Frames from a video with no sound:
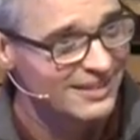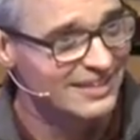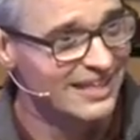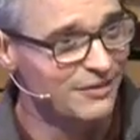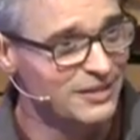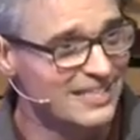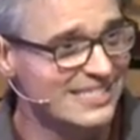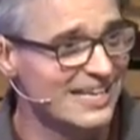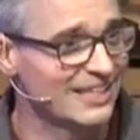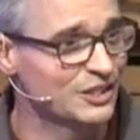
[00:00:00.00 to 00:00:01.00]
get everything
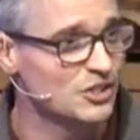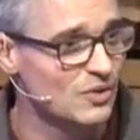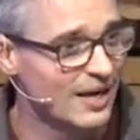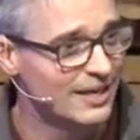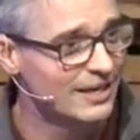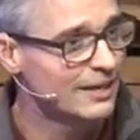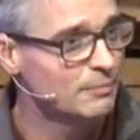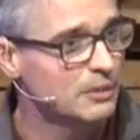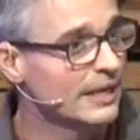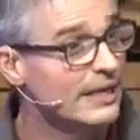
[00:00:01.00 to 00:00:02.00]
set just right, and
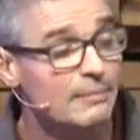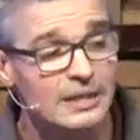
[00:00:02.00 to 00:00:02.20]
hit play again.